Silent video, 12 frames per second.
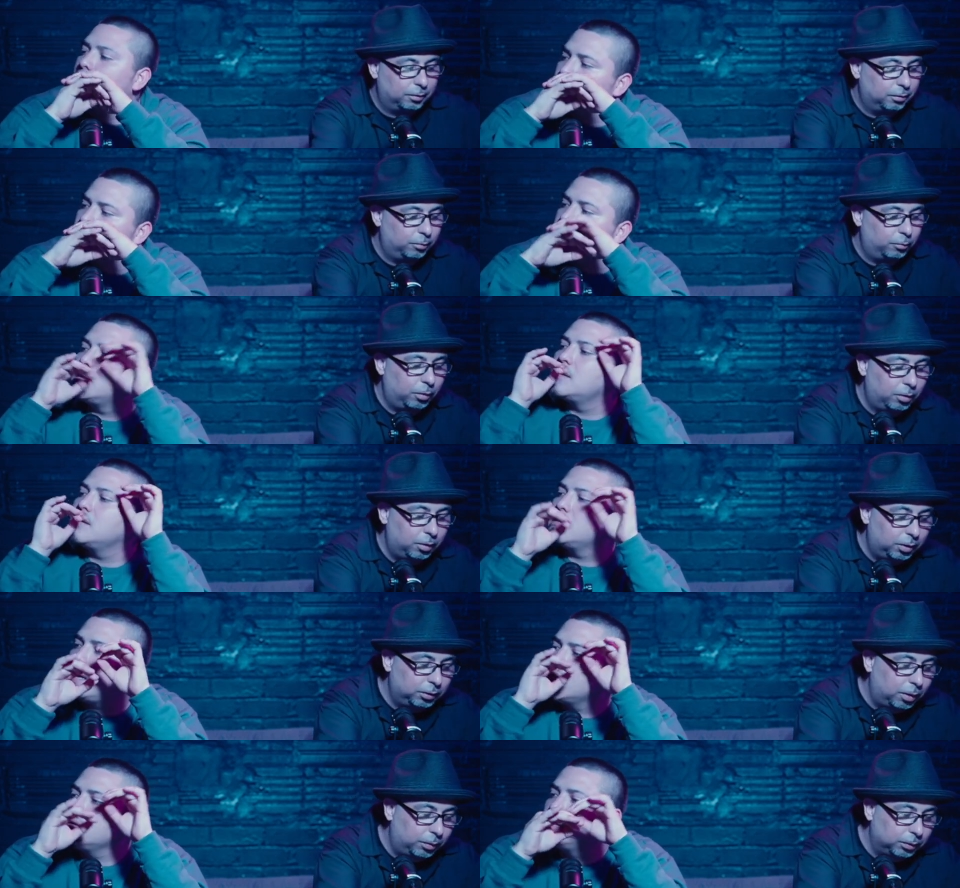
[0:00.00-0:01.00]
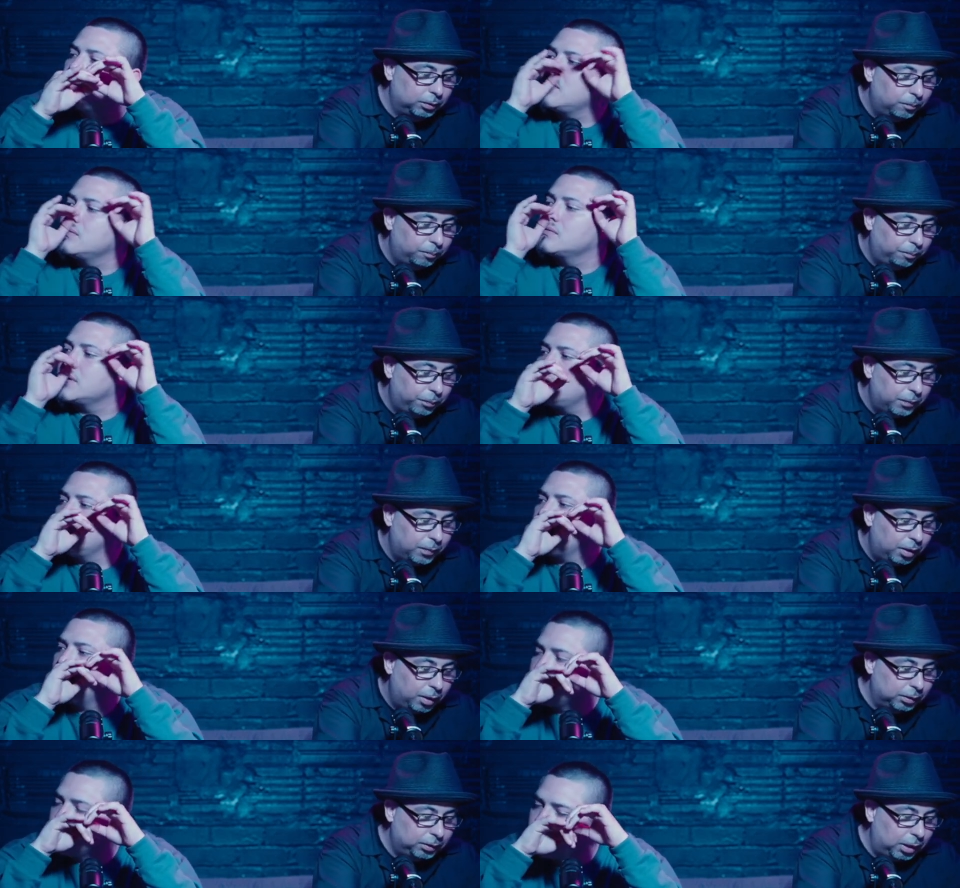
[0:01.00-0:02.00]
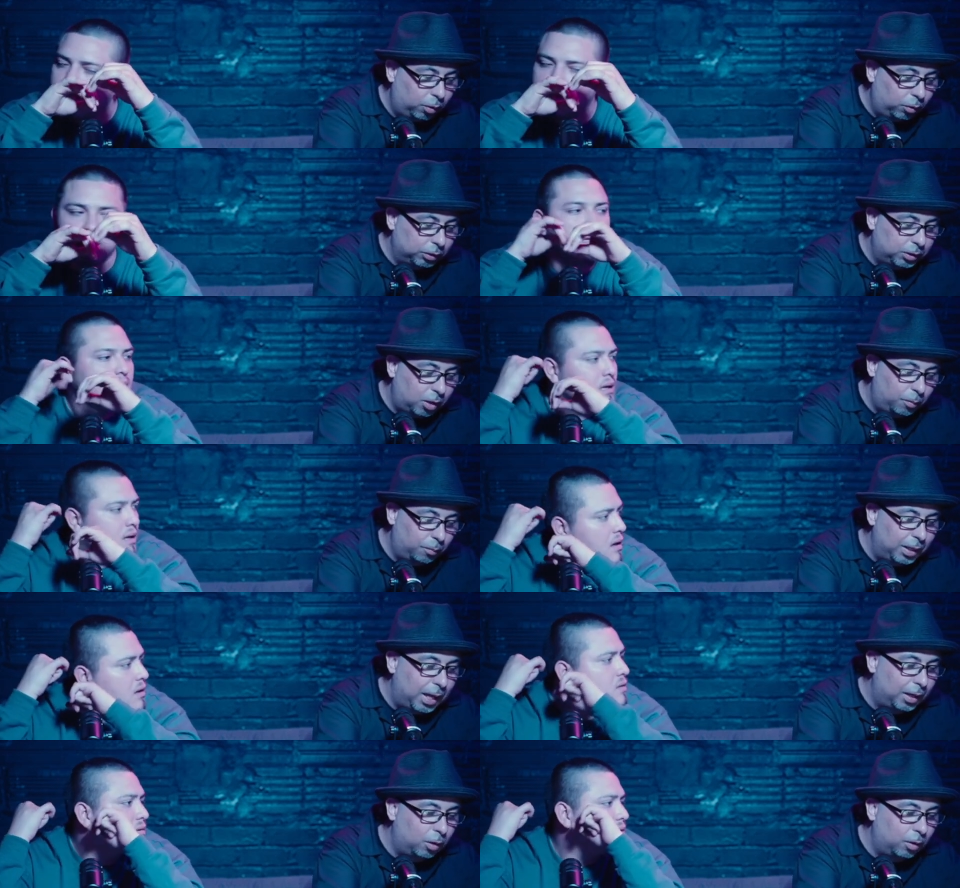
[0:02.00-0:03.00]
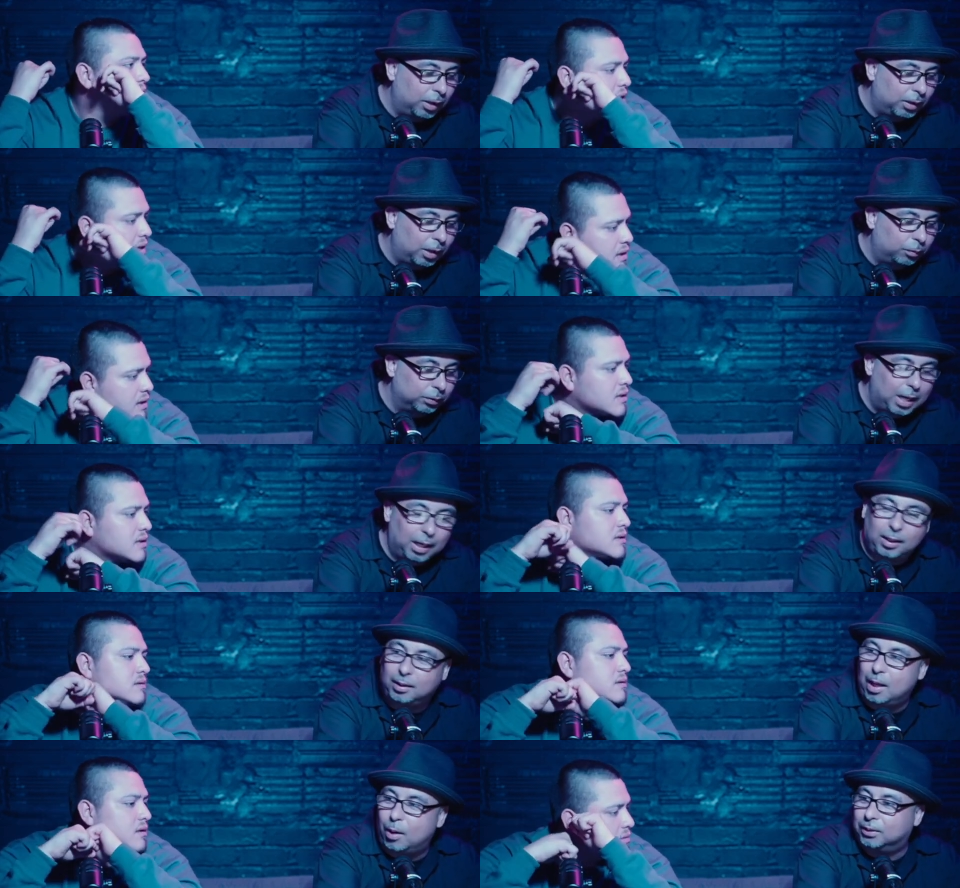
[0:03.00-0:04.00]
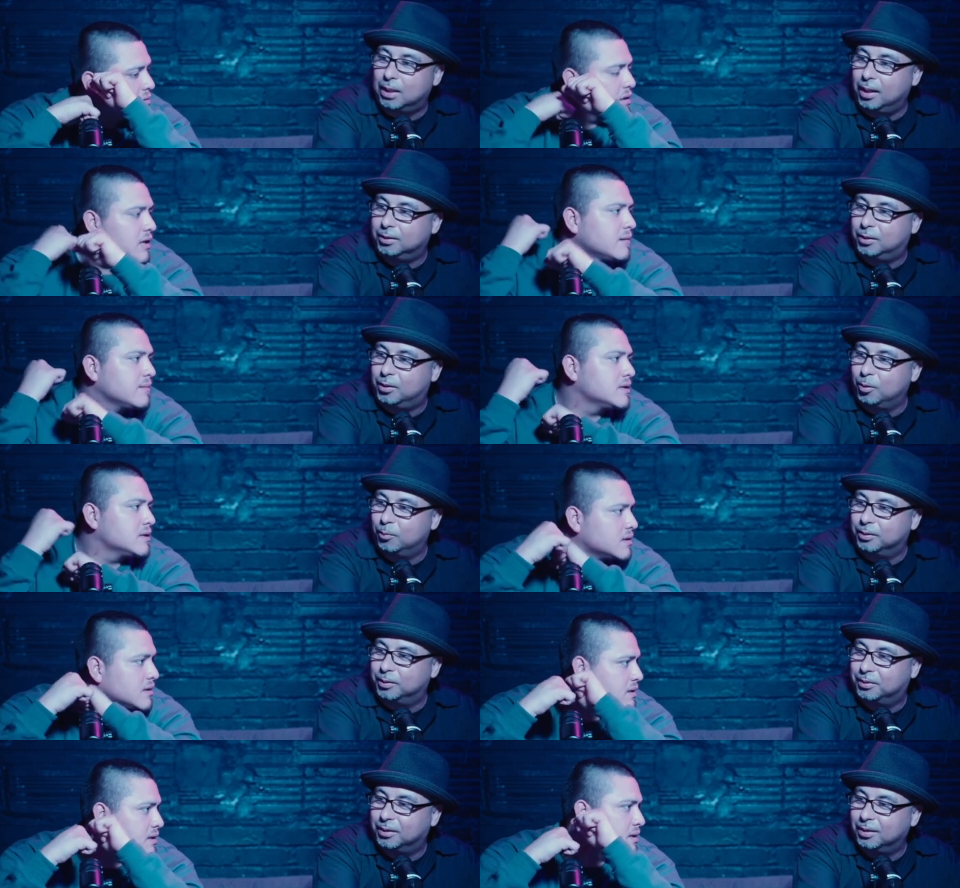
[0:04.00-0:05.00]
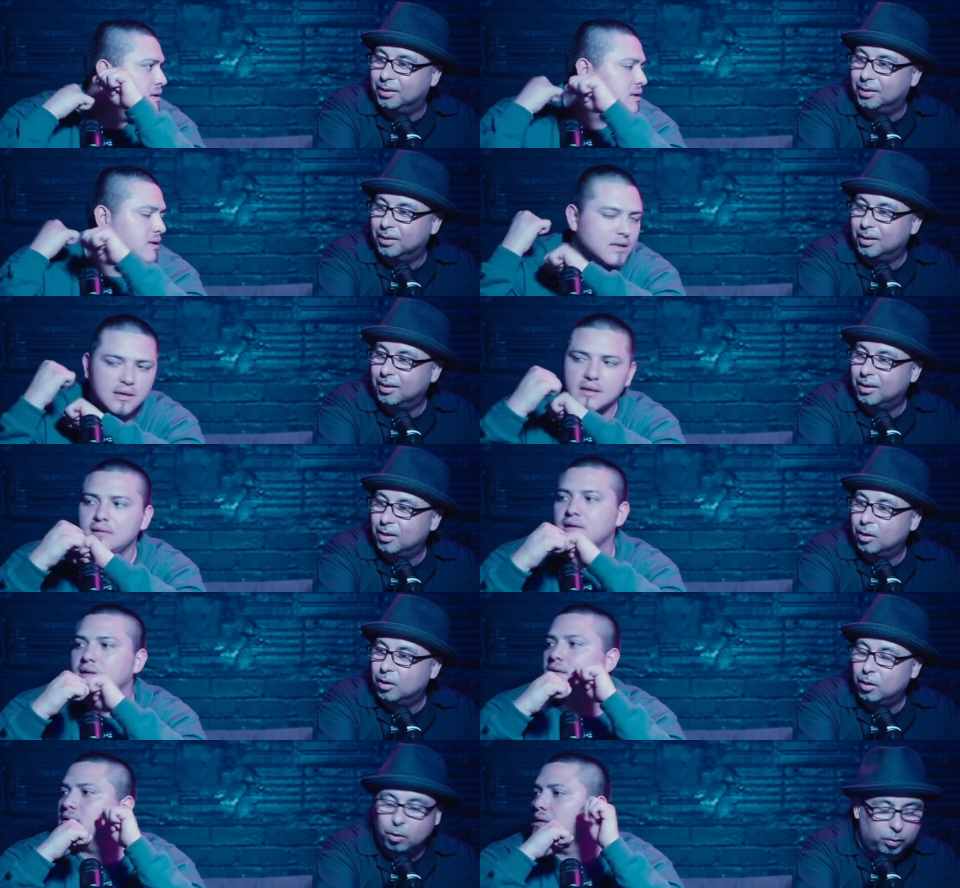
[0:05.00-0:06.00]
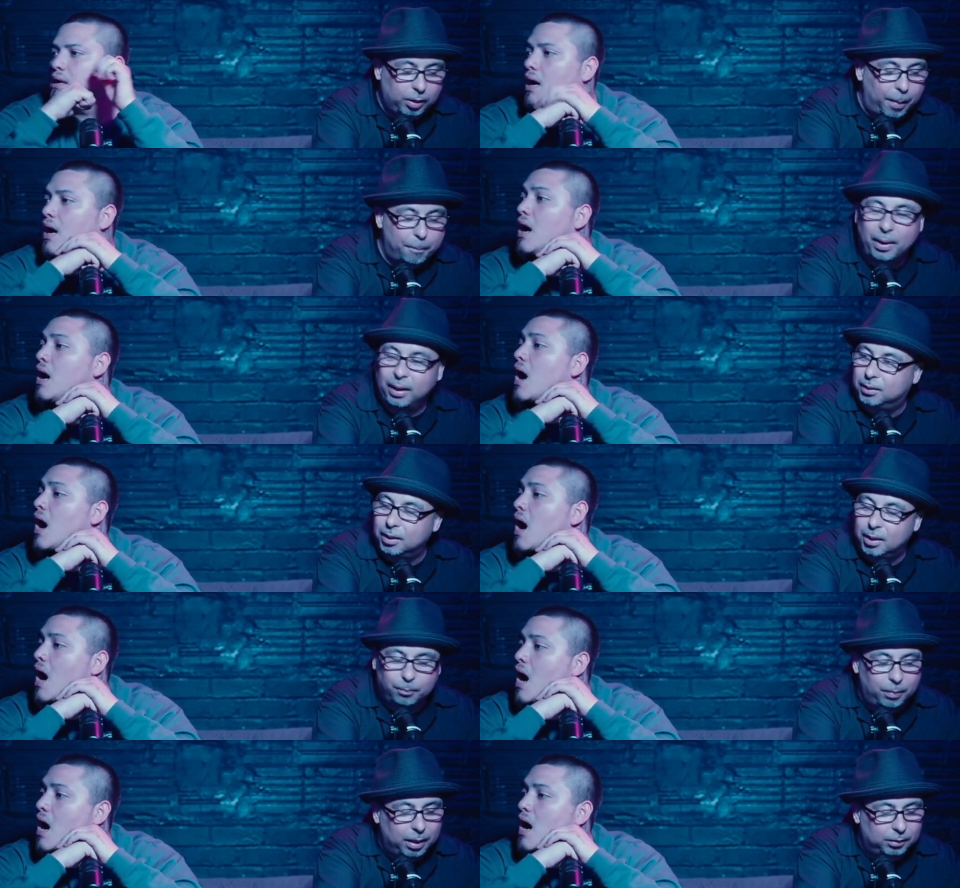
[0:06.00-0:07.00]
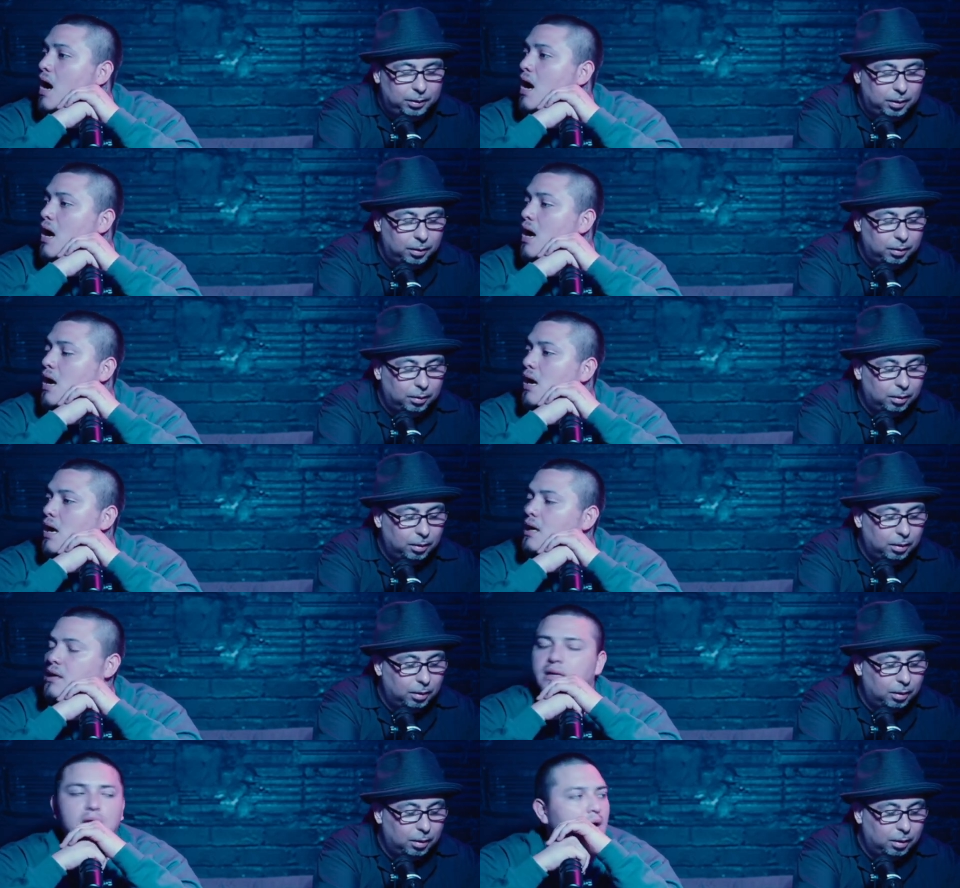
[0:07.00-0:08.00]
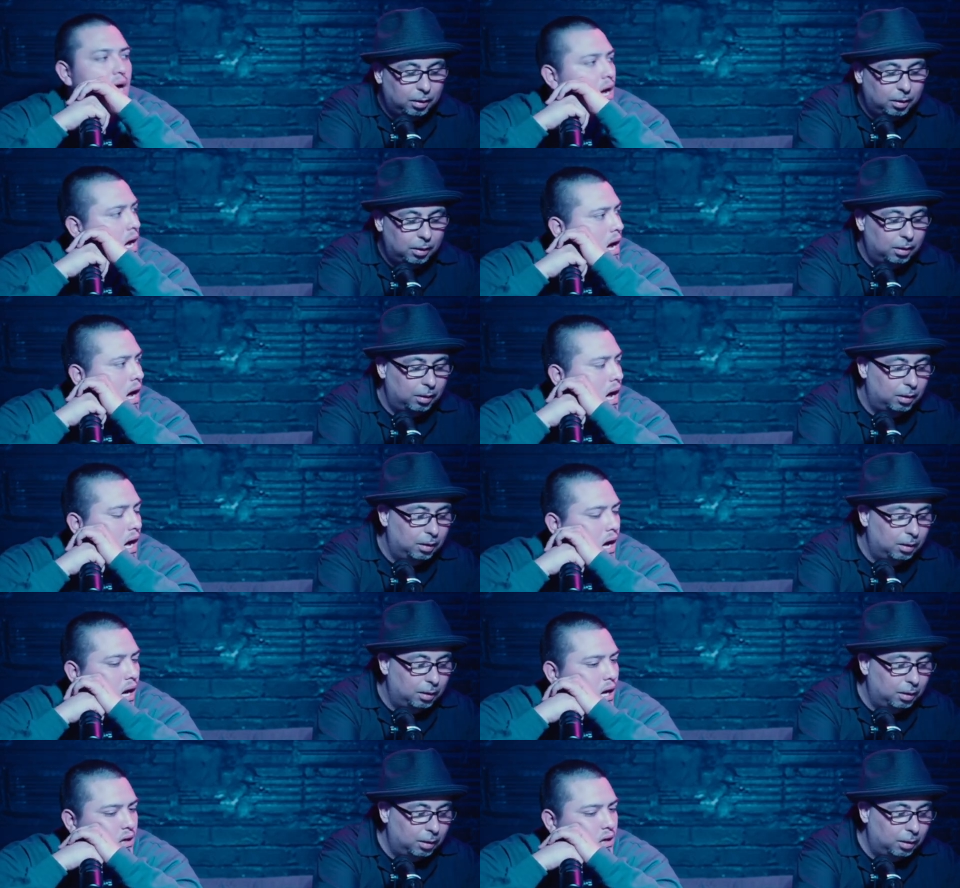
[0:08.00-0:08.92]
Speaker 1: I'm gonna look this like up because don't care. Cause I know the song, but I didn't know that yeah. that was. I thought that was Ice Cube. Was who? Yeah, Mac 10. Mac 10. Nah. Huh.